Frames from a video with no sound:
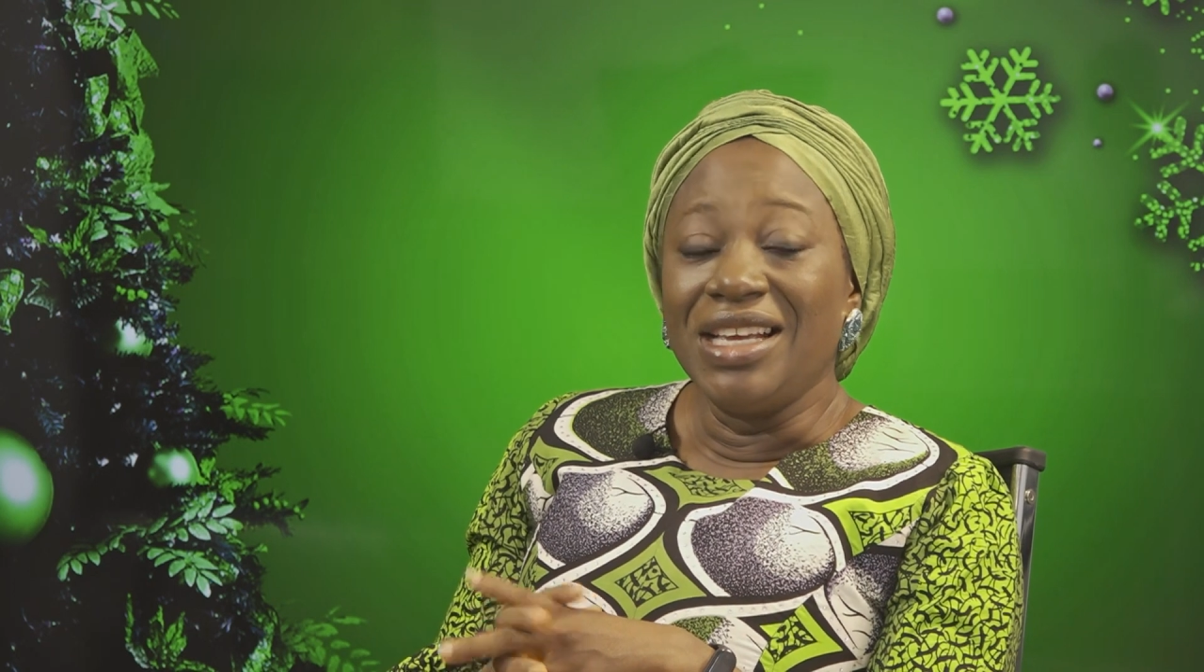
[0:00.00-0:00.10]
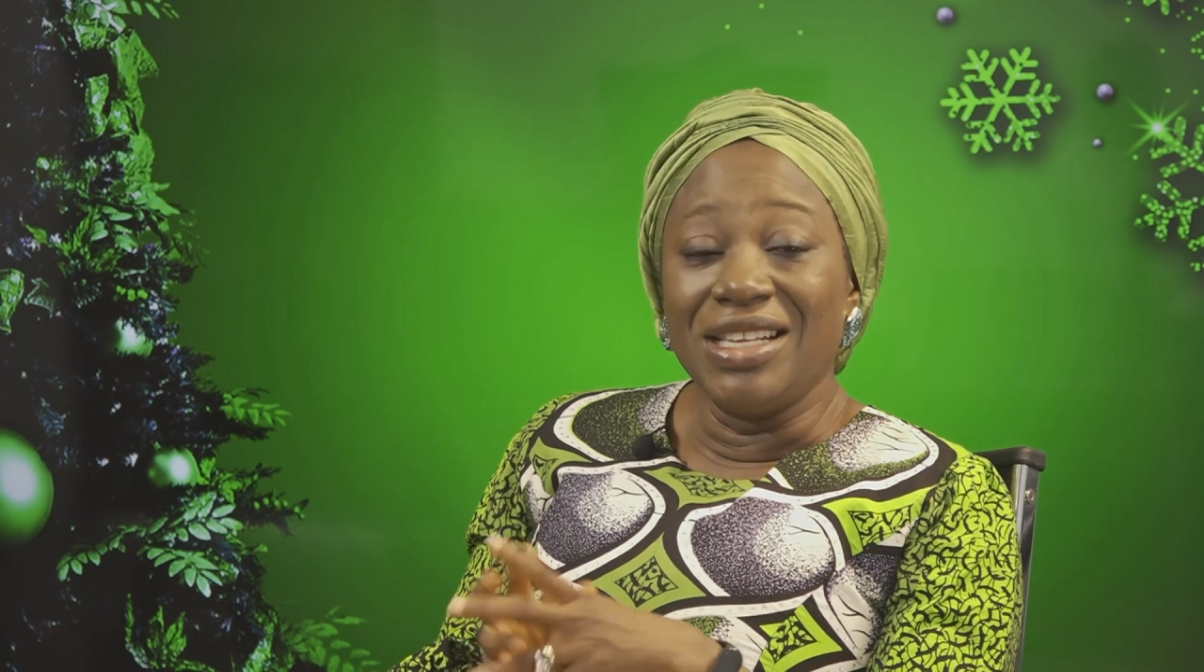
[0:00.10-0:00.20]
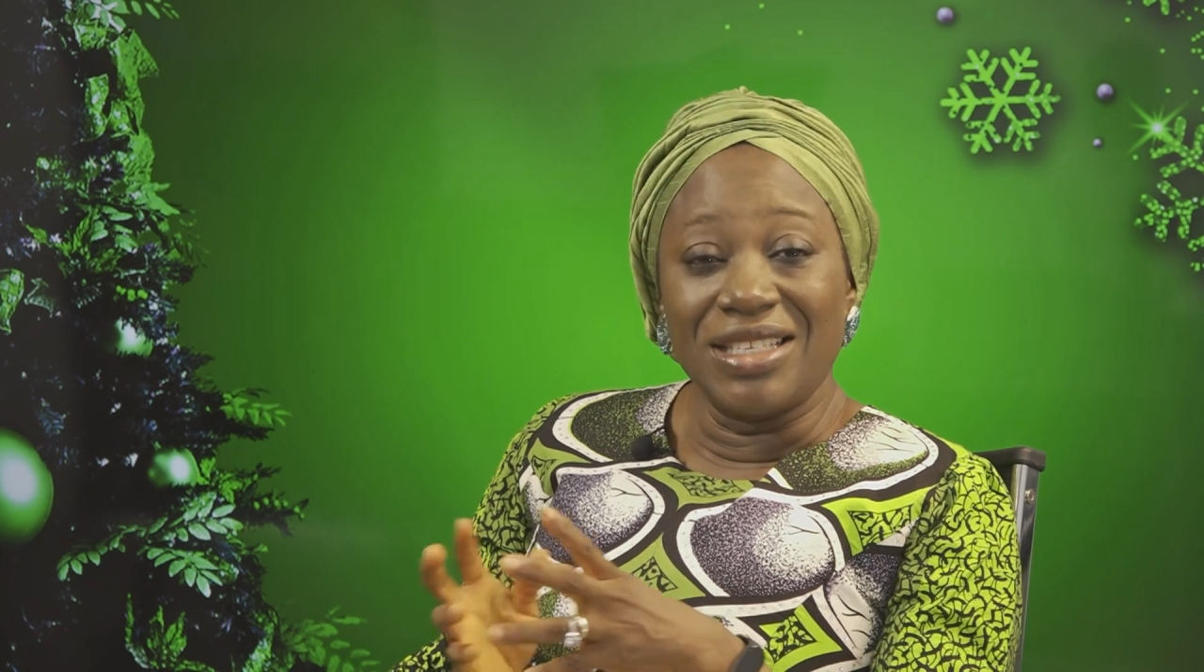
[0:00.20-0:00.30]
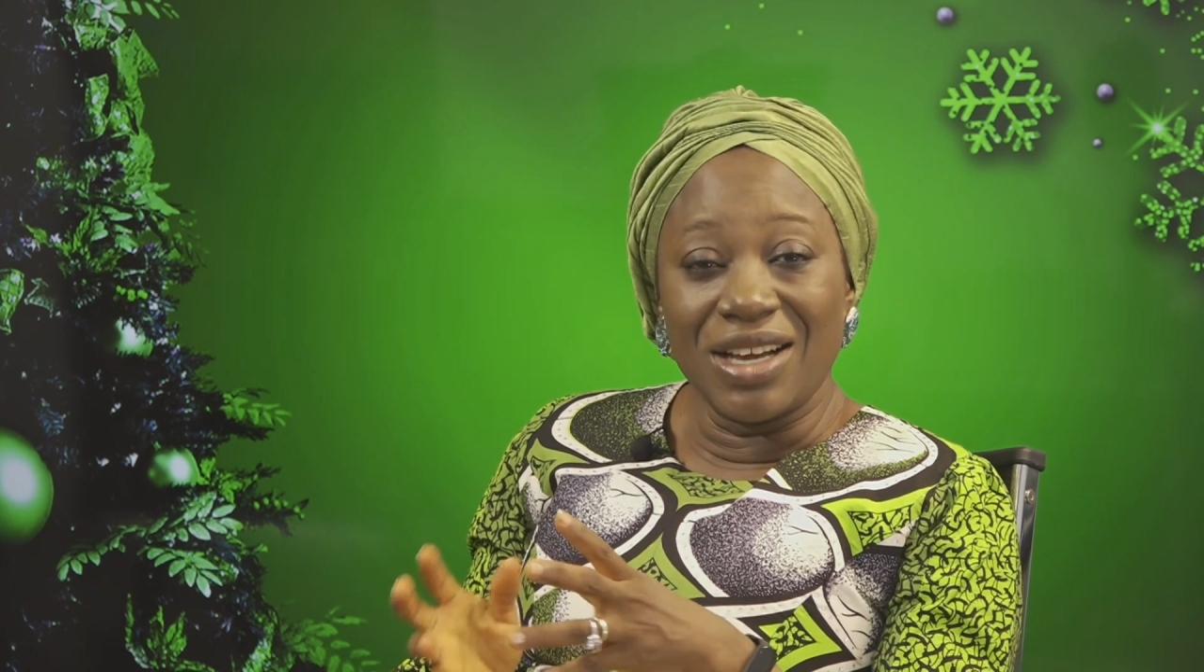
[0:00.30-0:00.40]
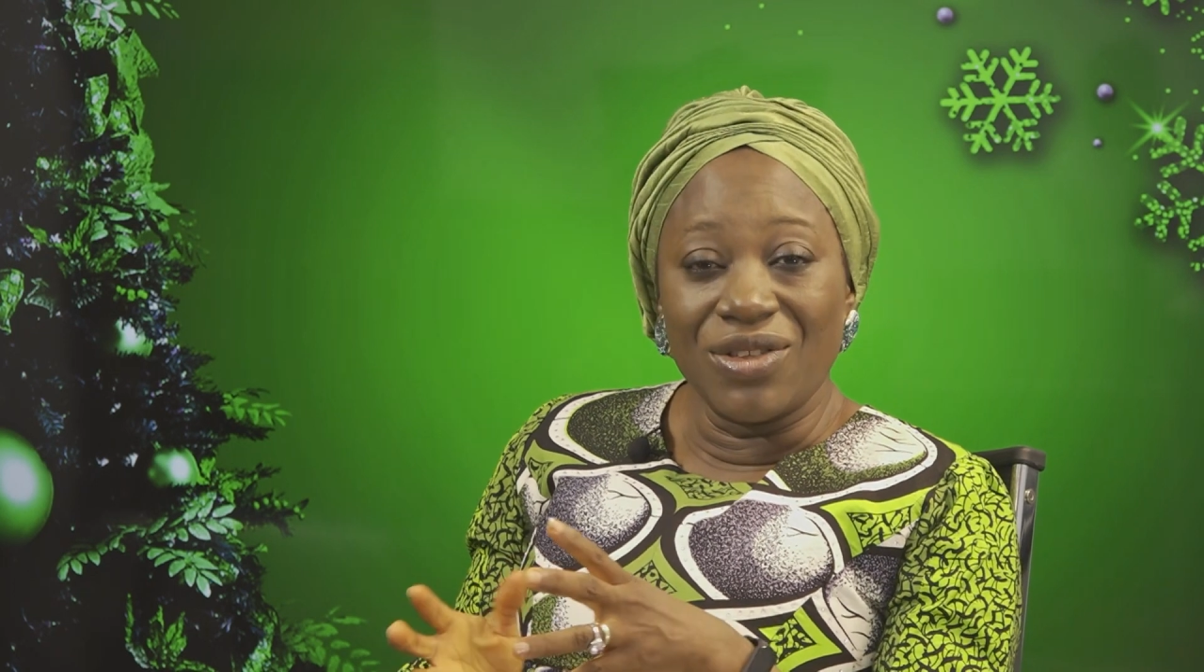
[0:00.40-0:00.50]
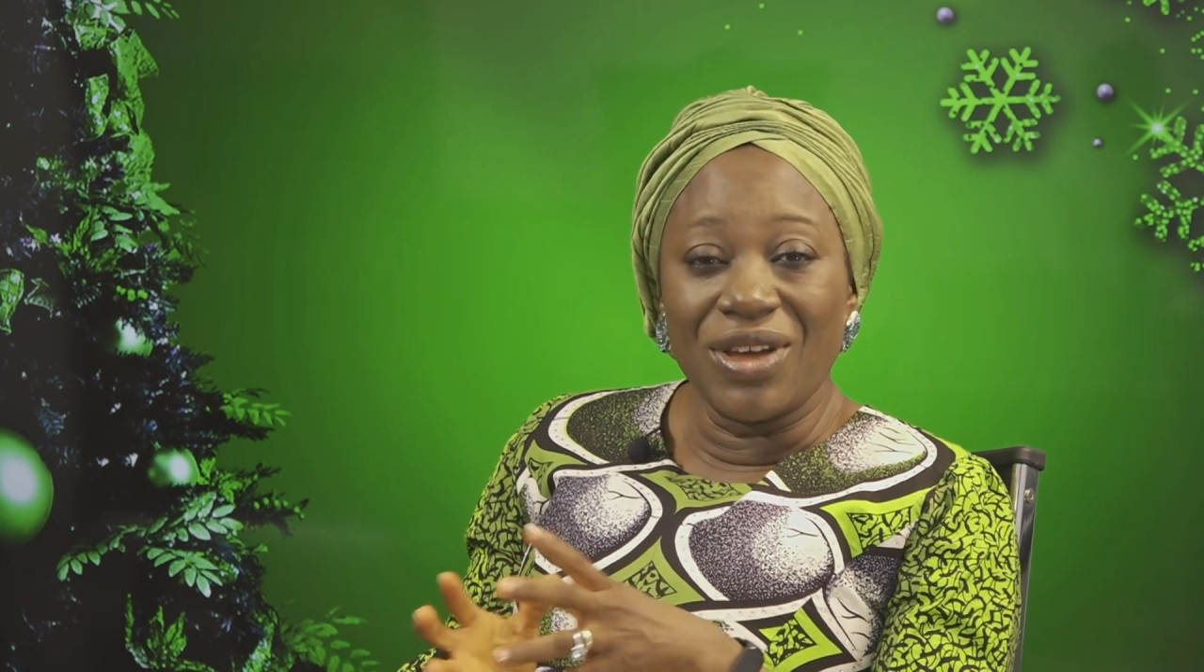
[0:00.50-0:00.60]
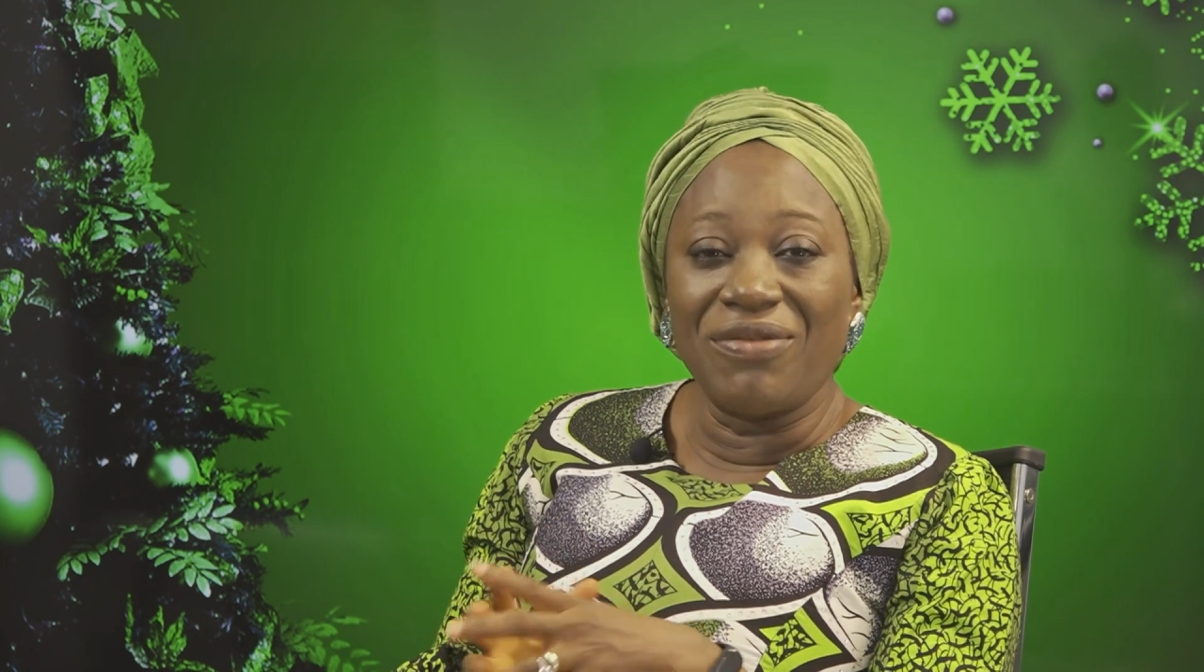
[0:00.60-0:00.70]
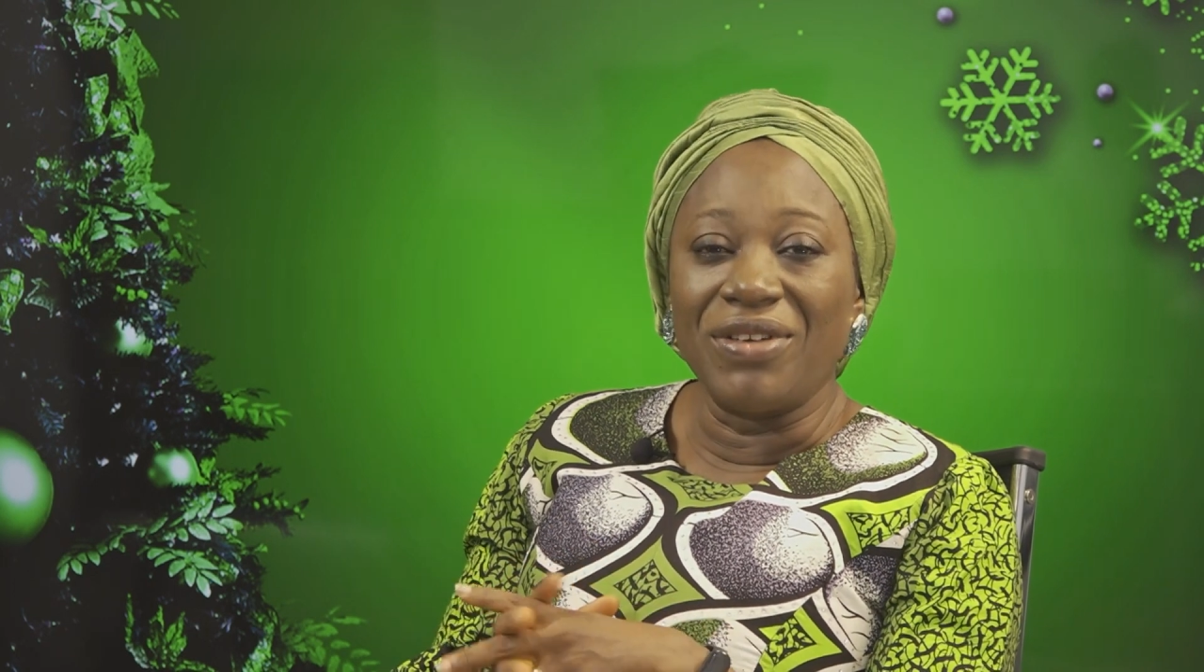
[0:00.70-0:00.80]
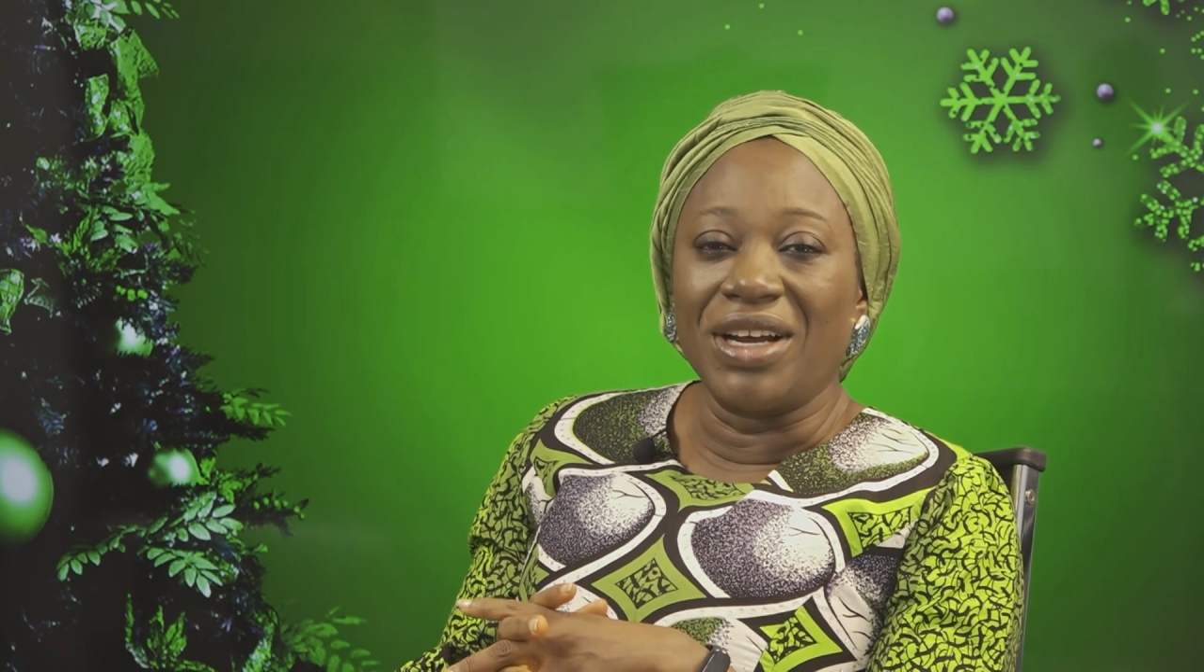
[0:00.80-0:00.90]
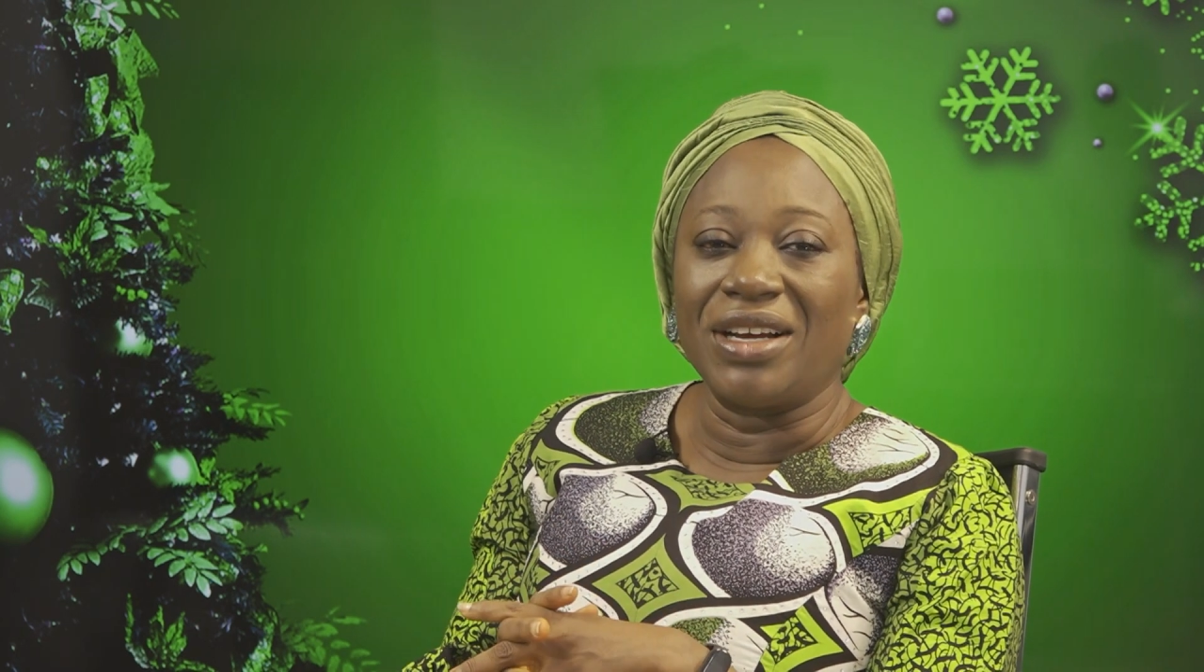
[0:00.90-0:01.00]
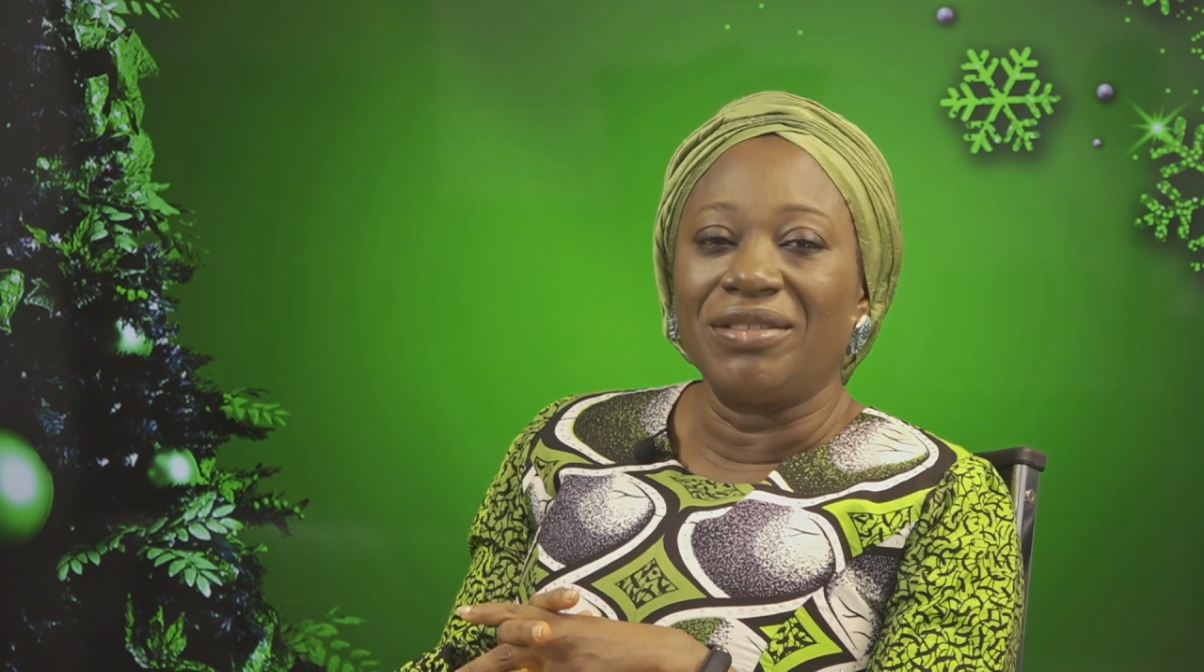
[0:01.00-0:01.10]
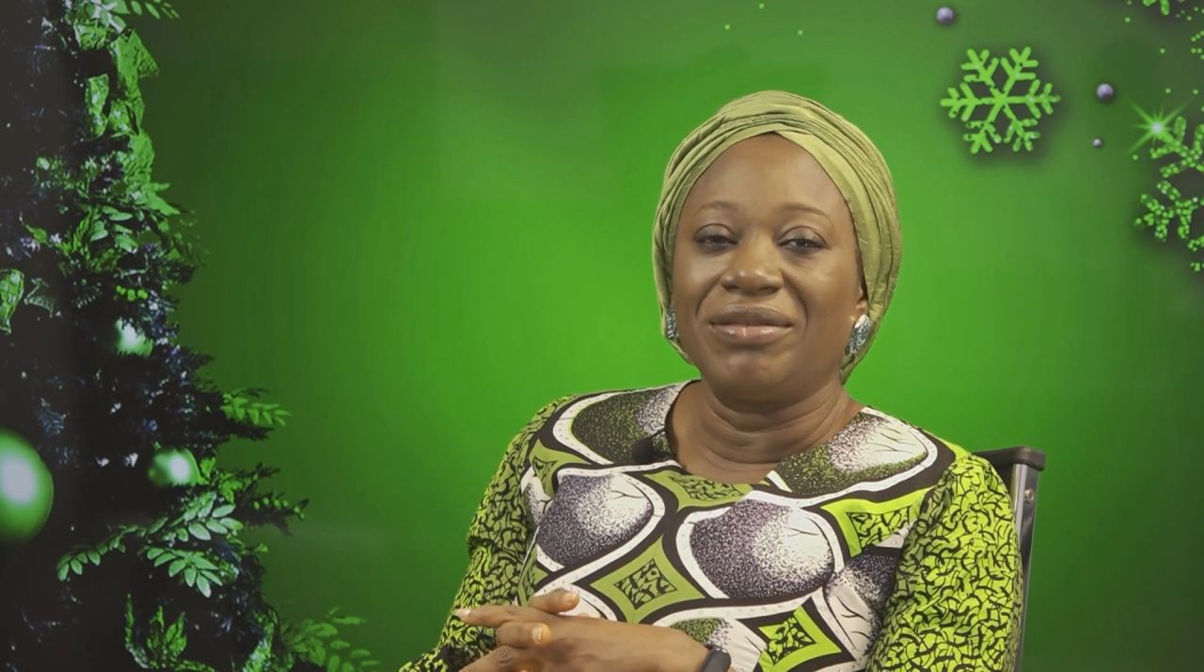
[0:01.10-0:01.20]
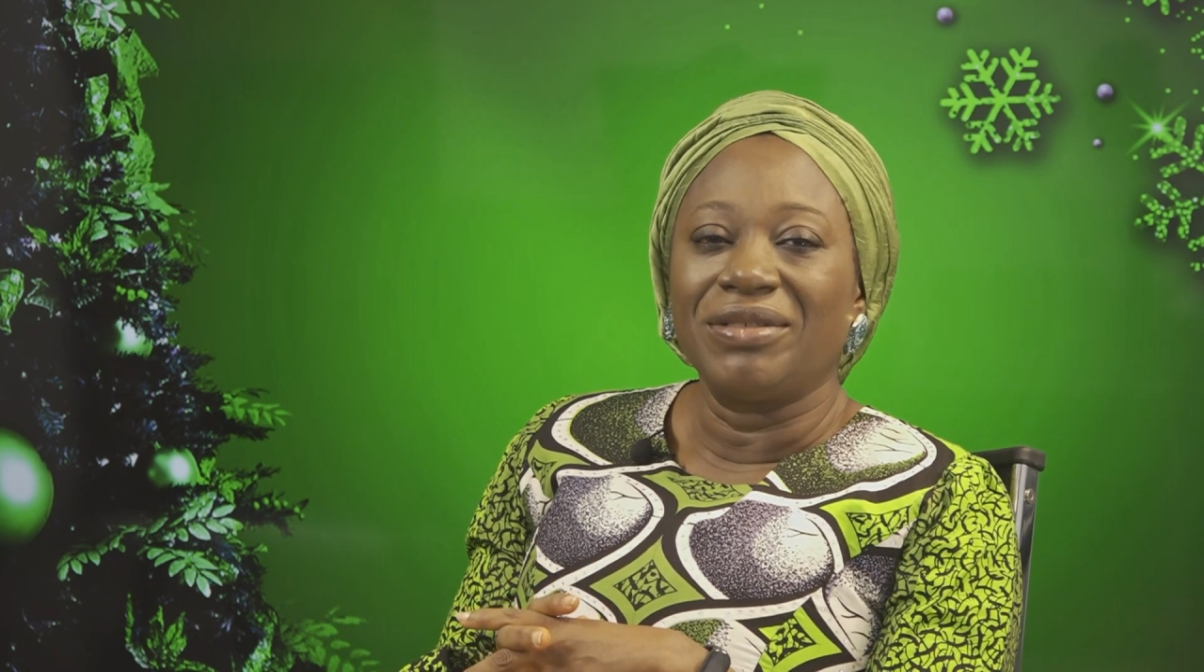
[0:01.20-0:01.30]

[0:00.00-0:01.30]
in South Africa,